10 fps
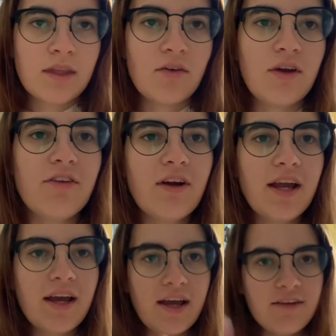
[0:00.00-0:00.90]
Okay, right,
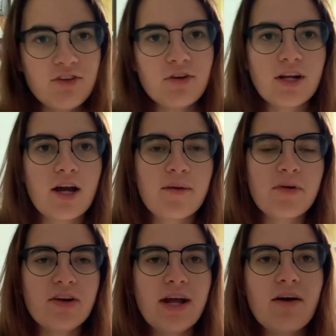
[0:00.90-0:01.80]
I have you in a
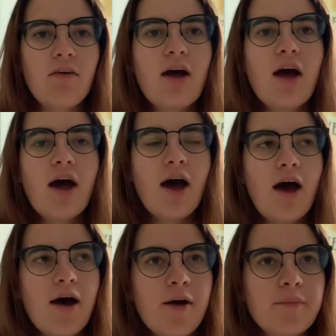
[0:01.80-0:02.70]
cupboard now.
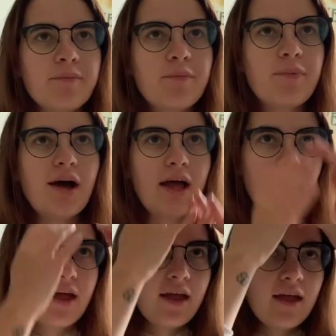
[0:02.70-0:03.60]
But
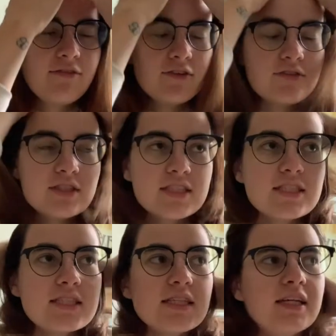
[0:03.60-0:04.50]
if you've
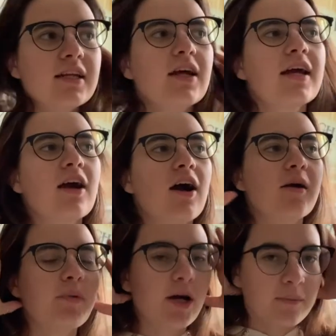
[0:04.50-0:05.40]
seen, like, our
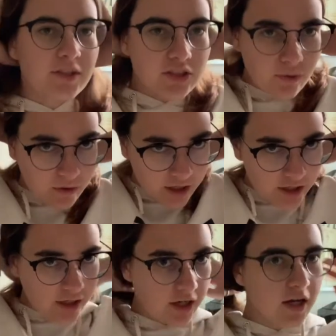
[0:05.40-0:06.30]
apartment
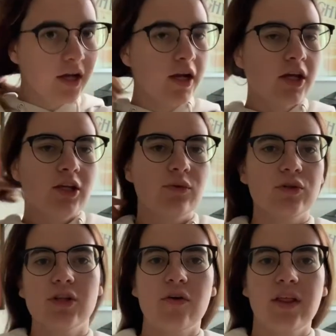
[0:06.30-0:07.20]
tour, you will
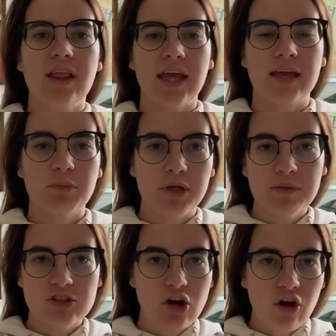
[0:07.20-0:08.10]
know that, like, pretty
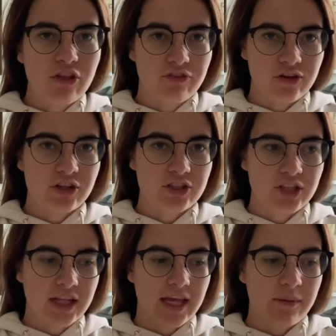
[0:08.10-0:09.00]
much all the furniture
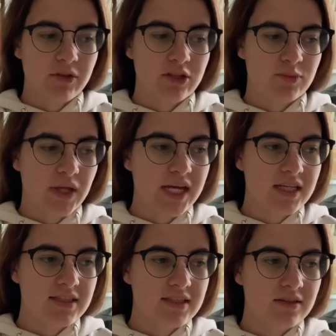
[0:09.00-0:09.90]
that came to this place
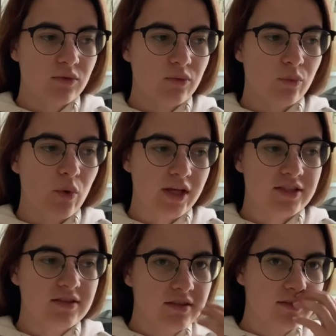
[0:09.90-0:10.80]

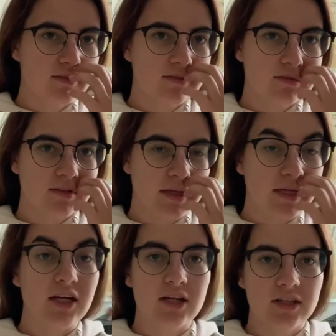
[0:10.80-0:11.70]
was
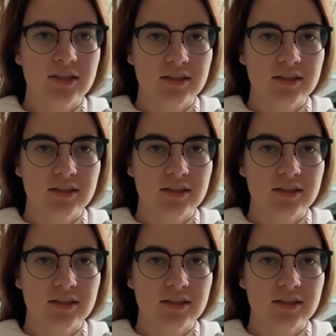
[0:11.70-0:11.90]
here